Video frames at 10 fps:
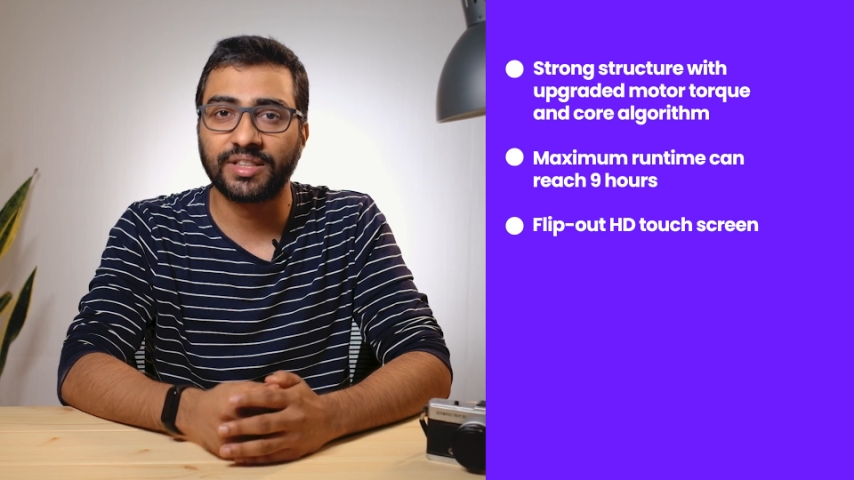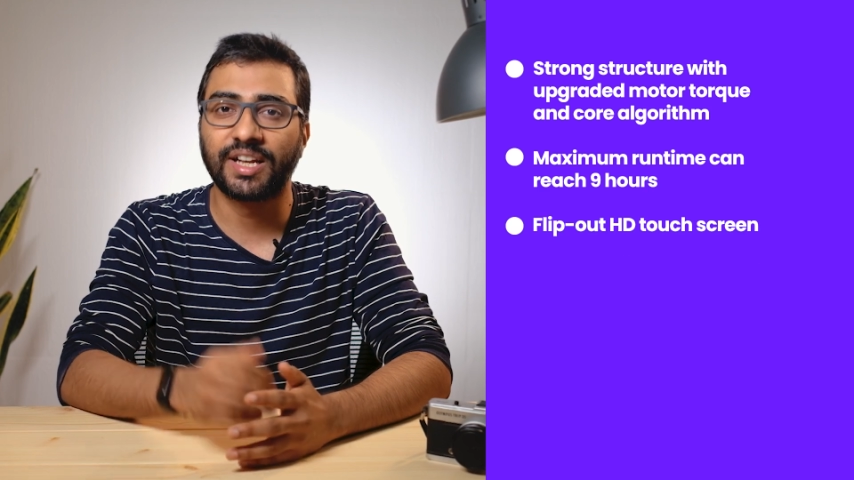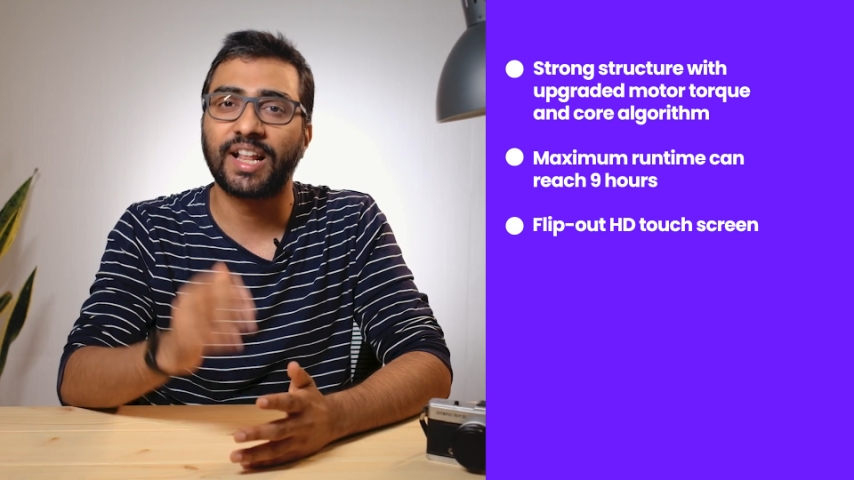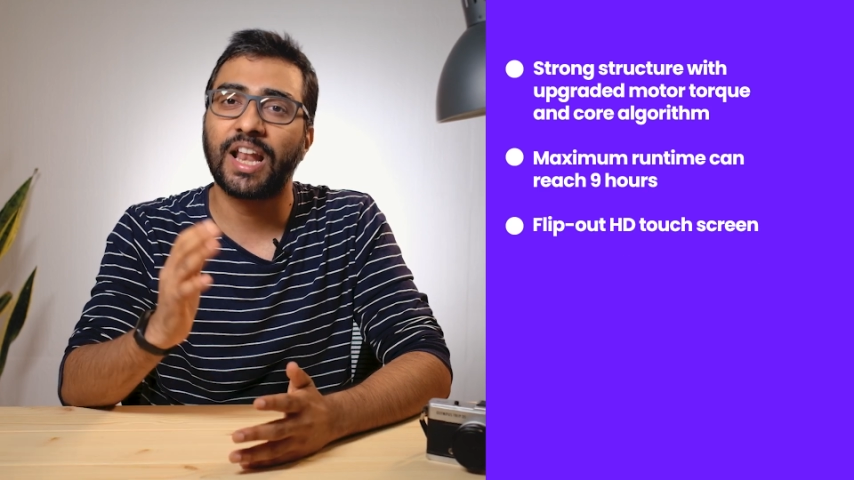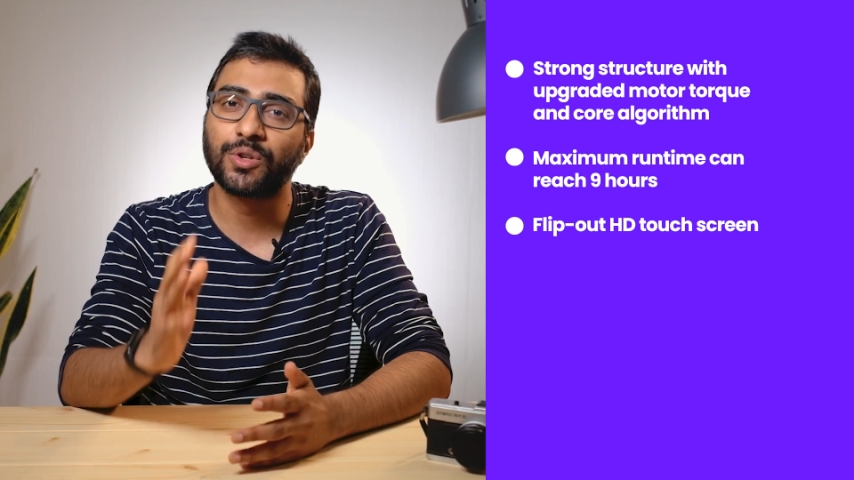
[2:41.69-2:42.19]
that
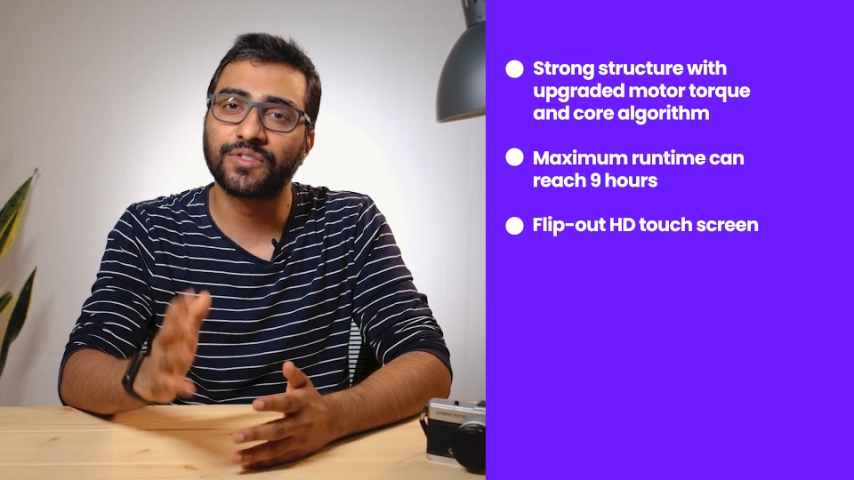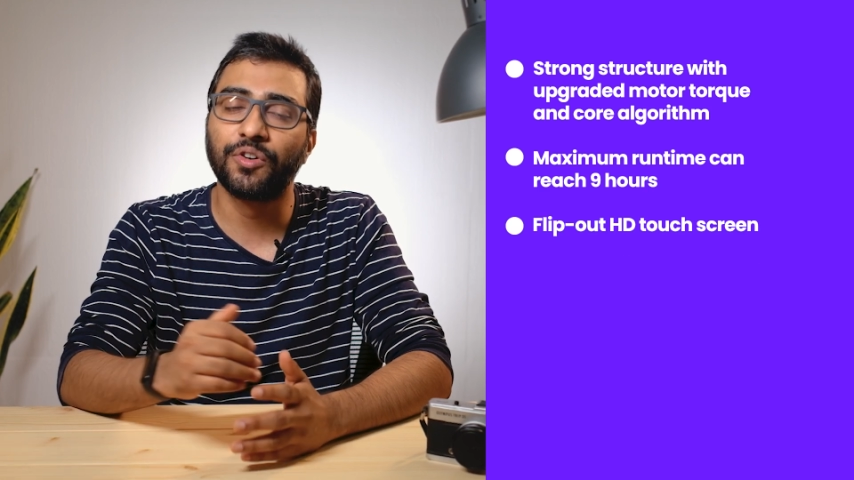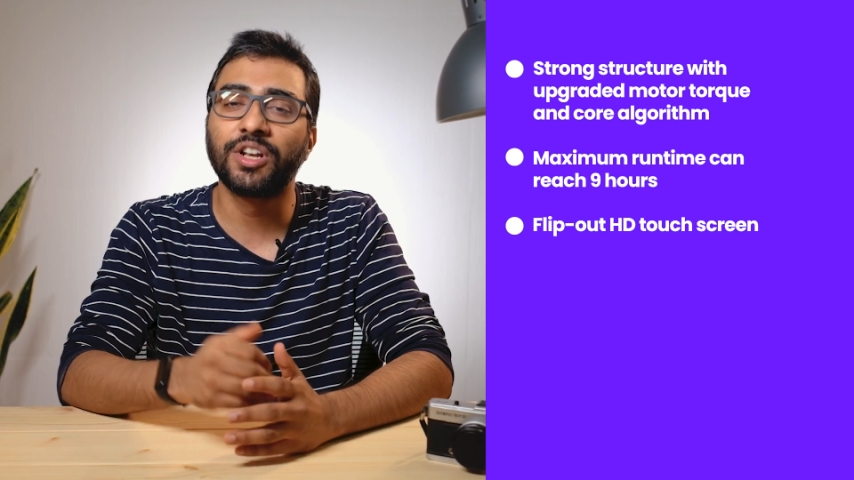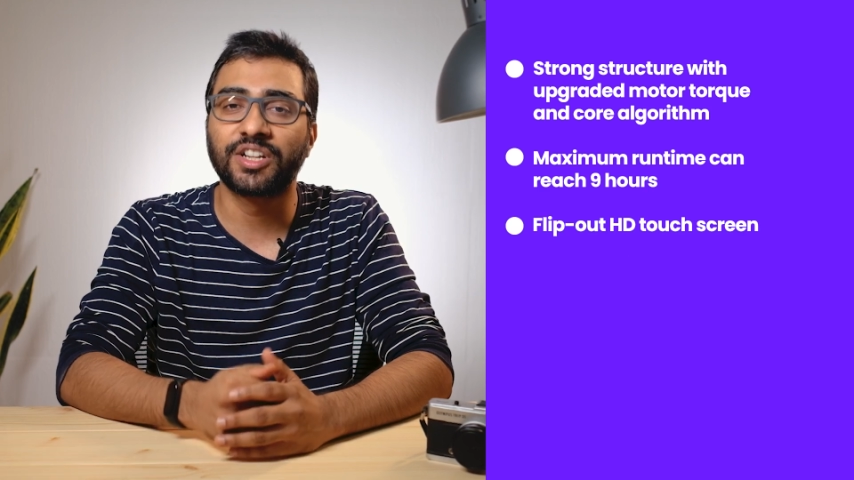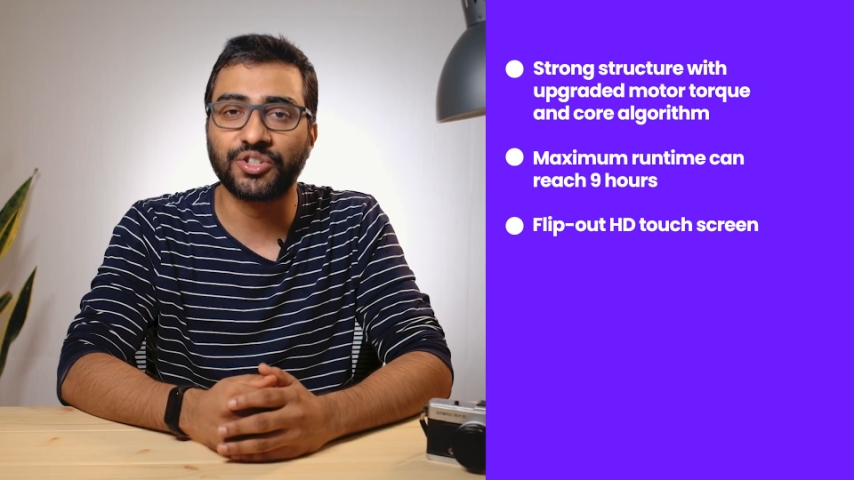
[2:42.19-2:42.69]
allows
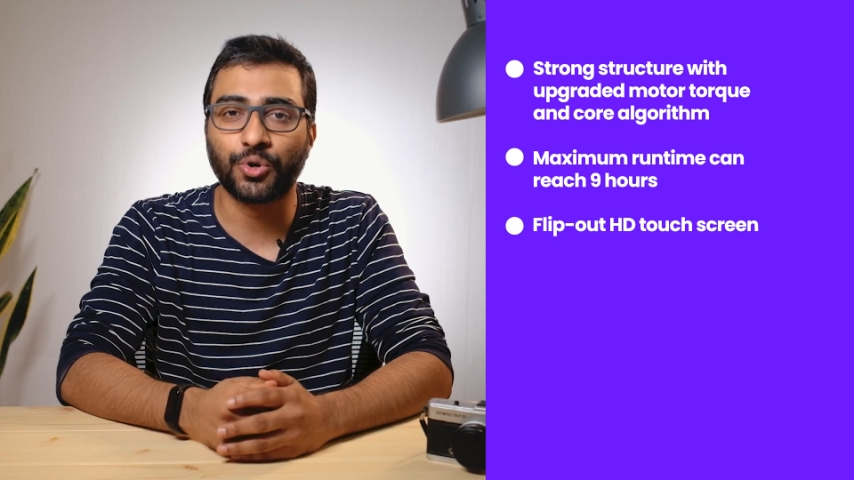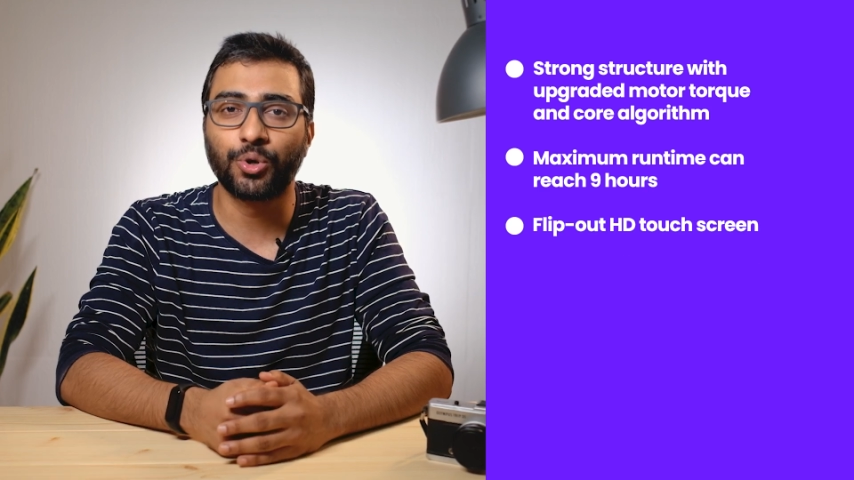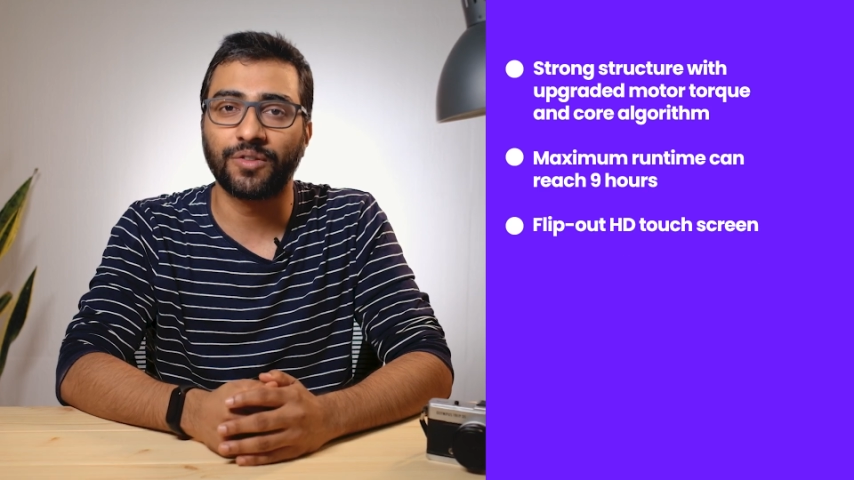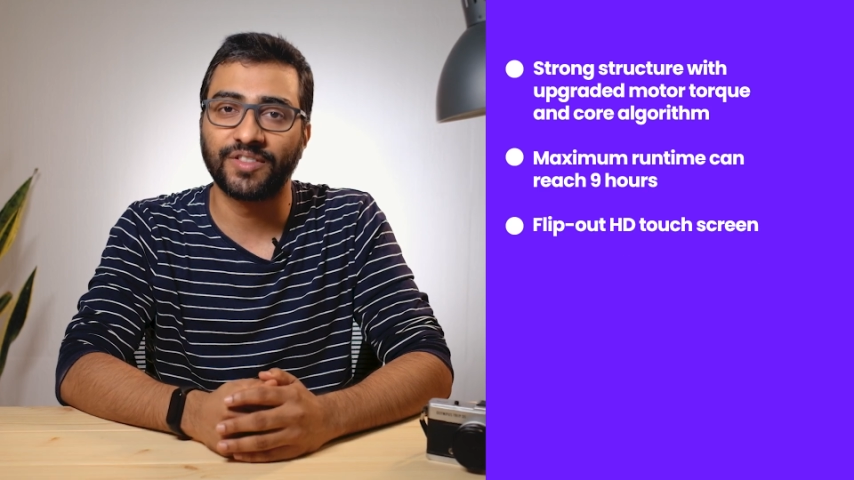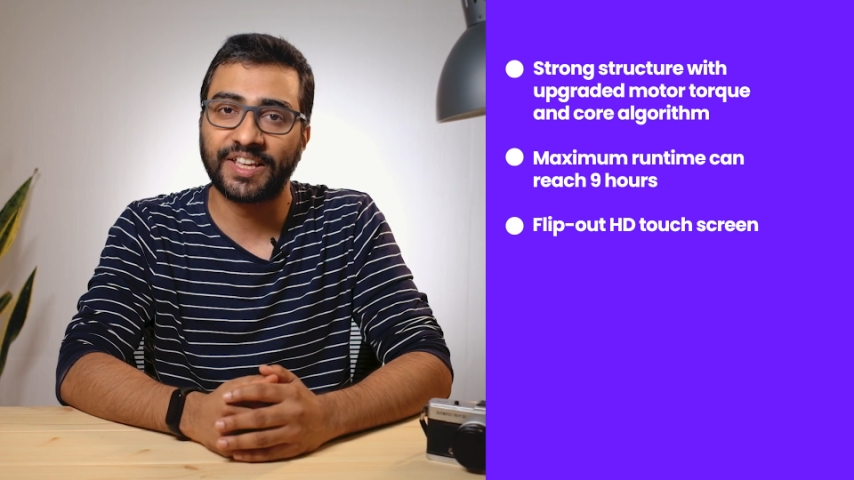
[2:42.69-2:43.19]
full
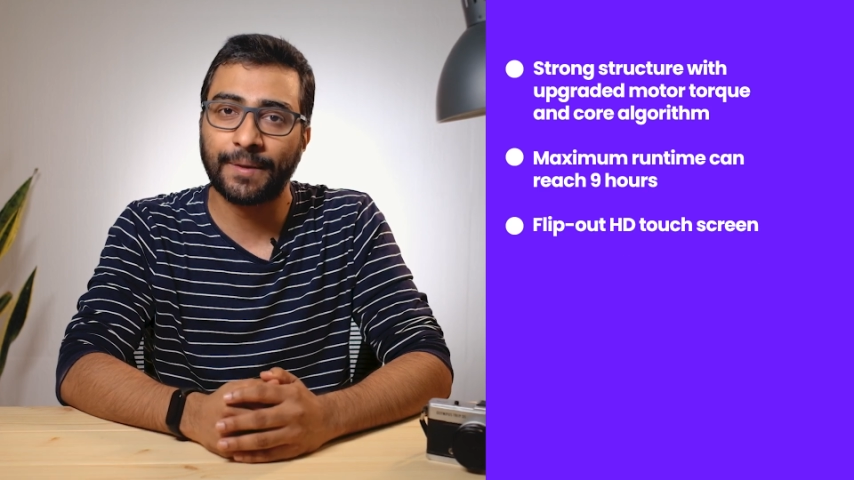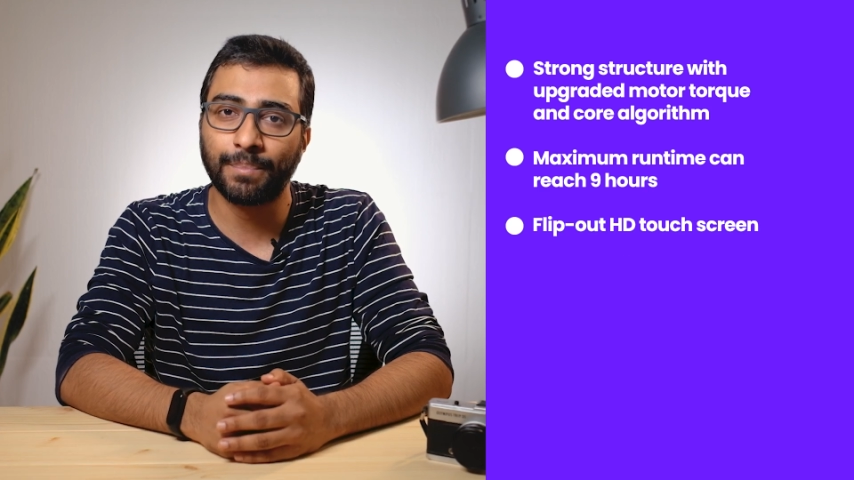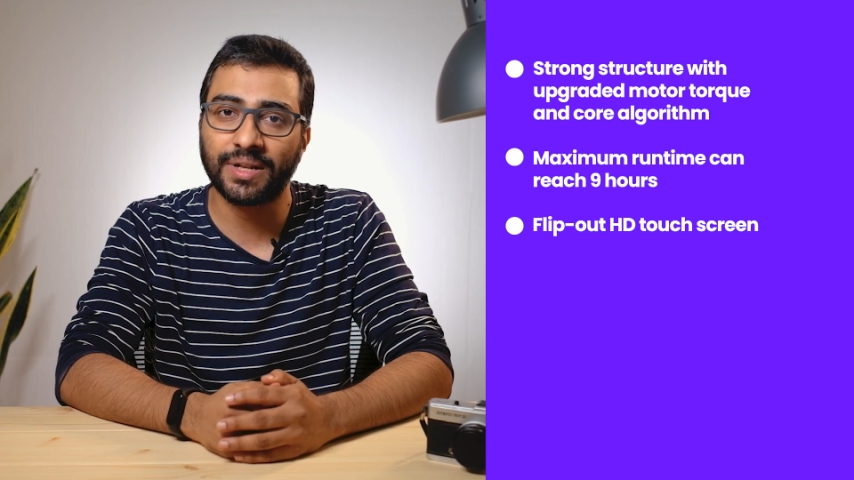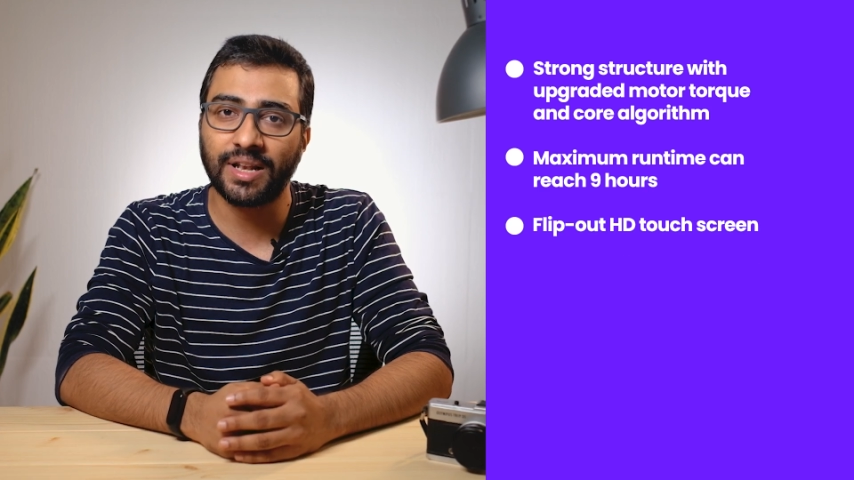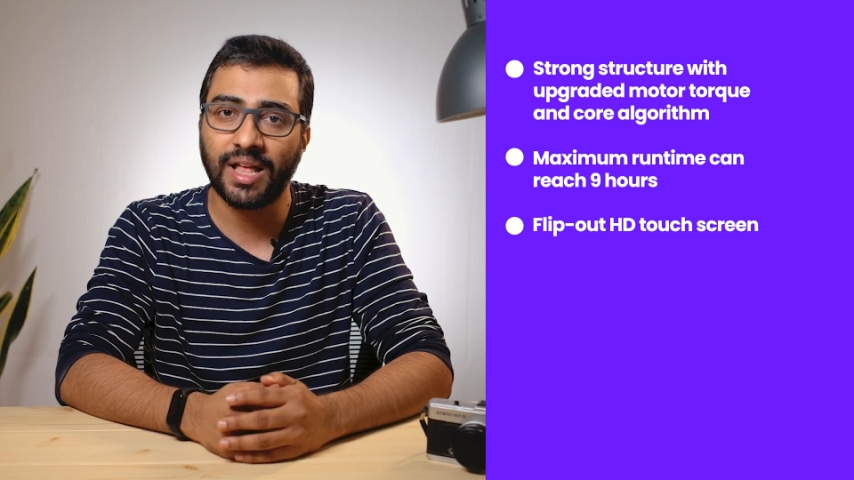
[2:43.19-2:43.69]
control of the
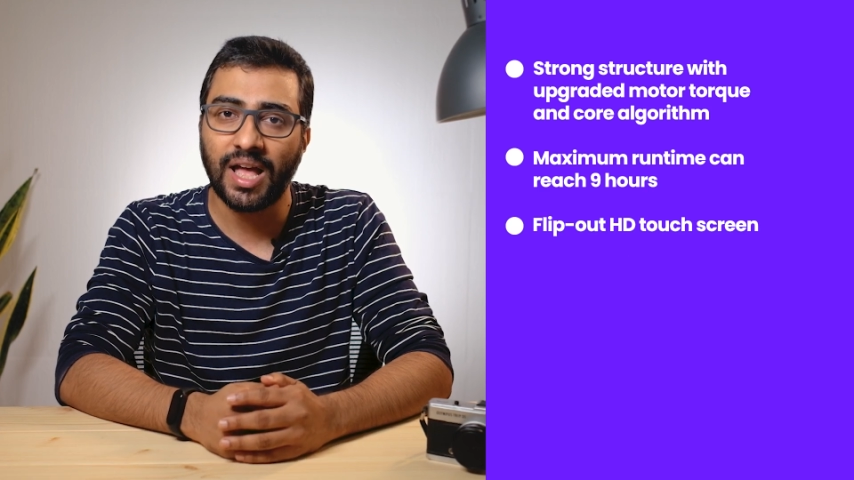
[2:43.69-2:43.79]
gimbal